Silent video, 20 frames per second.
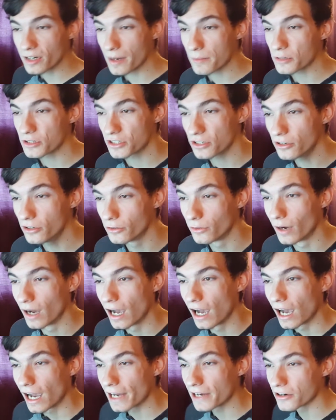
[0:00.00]
number 2.
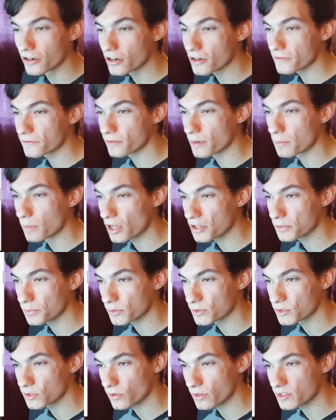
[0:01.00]
I heard from
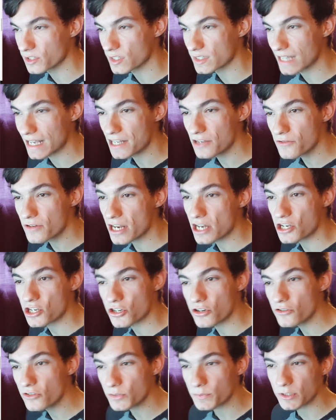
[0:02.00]
multiple sources that you can
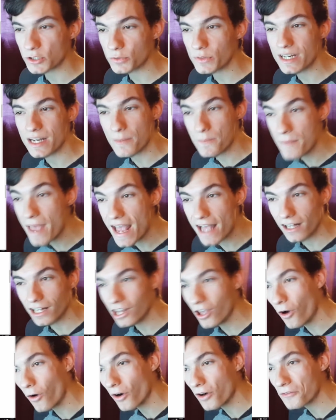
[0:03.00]
choose between a
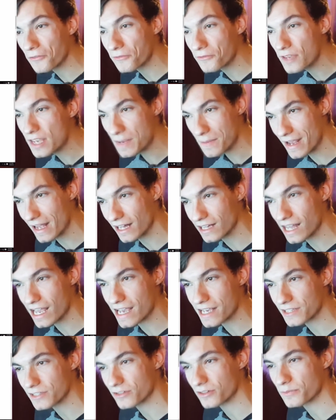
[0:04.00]
male or female
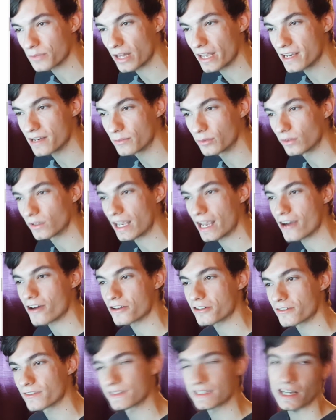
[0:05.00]
as your playable
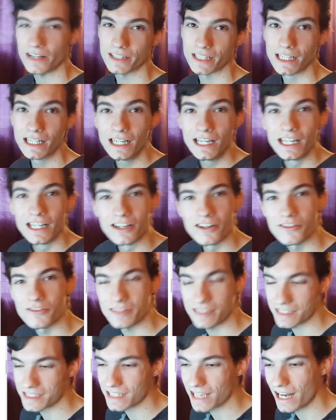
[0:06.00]
character in Zelda. Now,
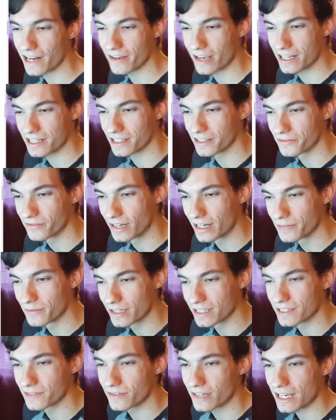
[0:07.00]
this is kind of actually funny,
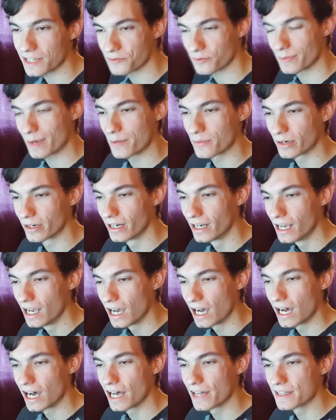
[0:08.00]
because if you guys remember,
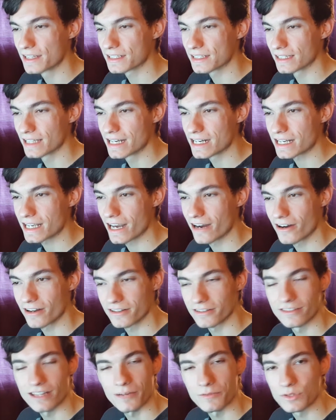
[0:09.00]
this Link
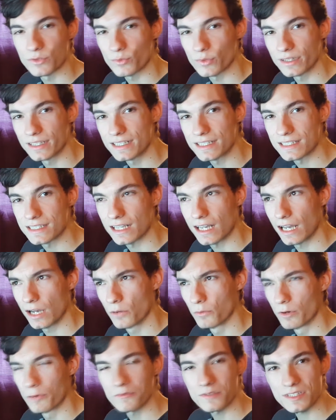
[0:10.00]
character that was released,
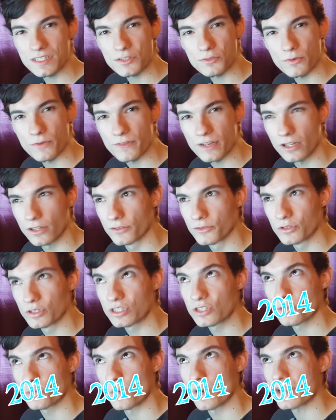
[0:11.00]
when was this revealed?
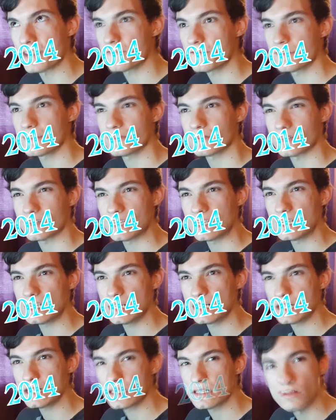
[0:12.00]

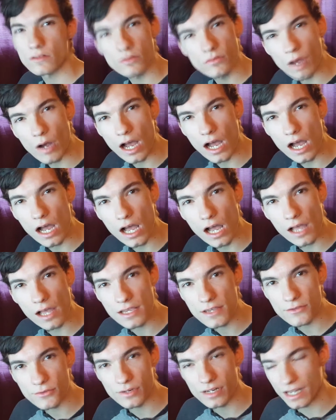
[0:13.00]
2015
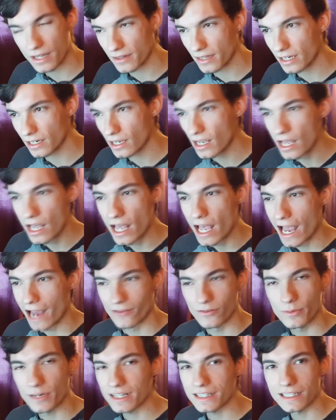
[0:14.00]
E3, I think?
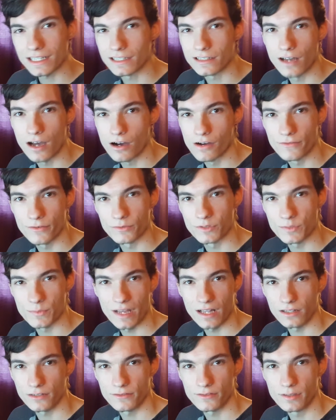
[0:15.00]
Everybody didn't know if it was
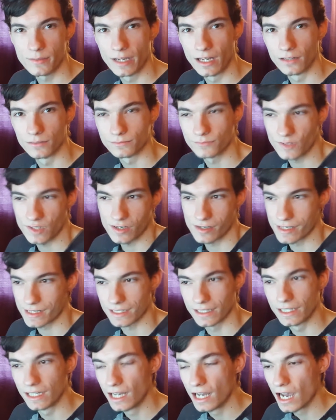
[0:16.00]
male or female,
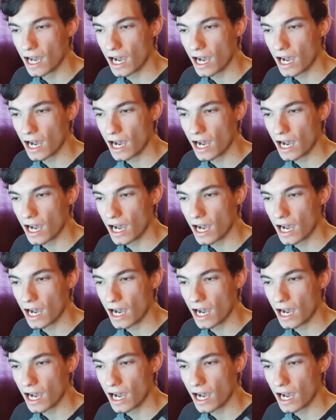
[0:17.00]
seriously.